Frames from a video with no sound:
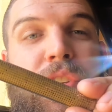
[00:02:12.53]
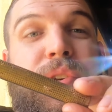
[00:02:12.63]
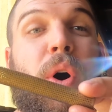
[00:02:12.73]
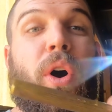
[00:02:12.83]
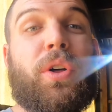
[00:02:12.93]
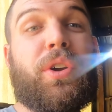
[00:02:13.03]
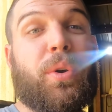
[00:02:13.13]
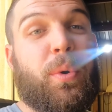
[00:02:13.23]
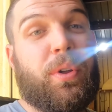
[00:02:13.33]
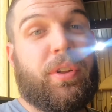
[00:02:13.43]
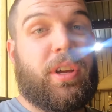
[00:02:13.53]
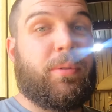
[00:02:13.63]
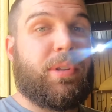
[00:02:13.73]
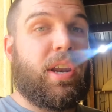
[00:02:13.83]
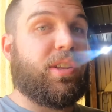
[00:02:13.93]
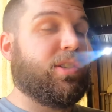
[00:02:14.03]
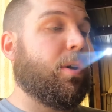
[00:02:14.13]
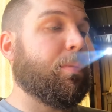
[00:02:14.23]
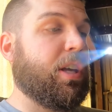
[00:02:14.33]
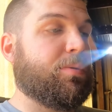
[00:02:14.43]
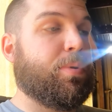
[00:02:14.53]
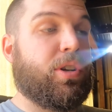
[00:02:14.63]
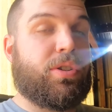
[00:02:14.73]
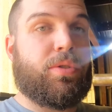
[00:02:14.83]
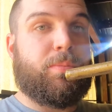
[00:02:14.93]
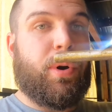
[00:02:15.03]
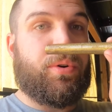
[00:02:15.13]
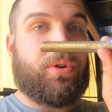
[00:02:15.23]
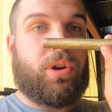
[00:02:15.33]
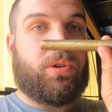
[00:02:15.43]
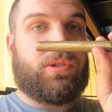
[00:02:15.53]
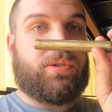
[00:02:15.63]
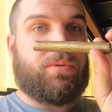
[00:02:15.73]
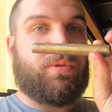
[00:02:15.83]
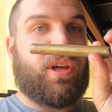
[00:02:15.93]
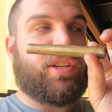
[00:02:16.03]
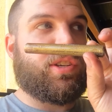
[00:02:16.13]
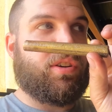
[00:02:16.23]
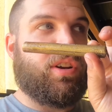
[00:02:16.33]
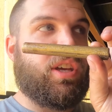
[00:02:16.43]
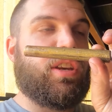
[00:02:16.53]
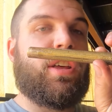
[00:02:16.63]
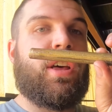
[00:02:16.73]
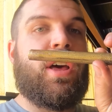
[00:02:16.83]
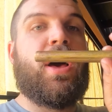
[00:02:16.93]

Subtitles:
So all your oil that comes out of the sump gets pushed through the motor, goes through that screen.